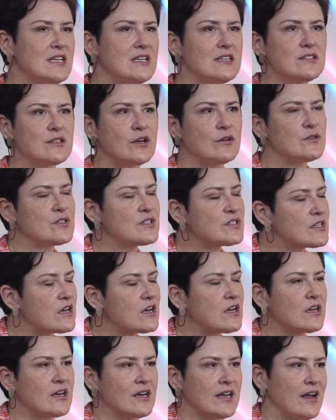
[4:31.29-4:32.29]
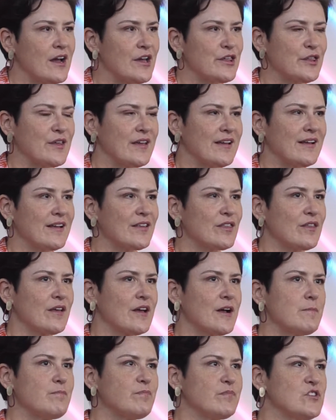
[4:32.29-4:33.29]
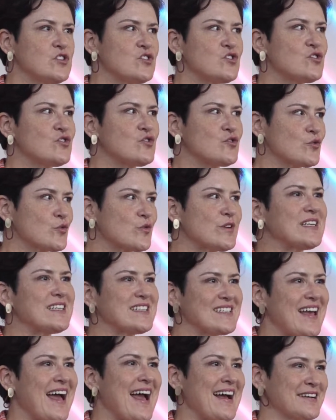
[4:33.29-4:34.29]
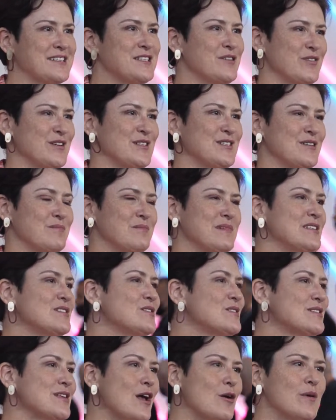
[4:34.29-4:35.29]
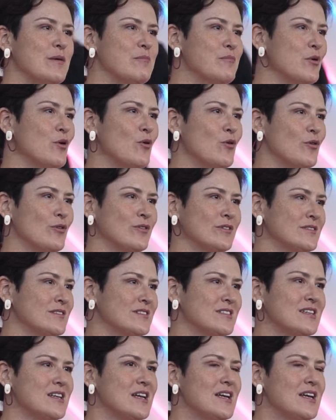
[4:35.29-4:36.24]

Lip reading: So certainly I think that street activism is so important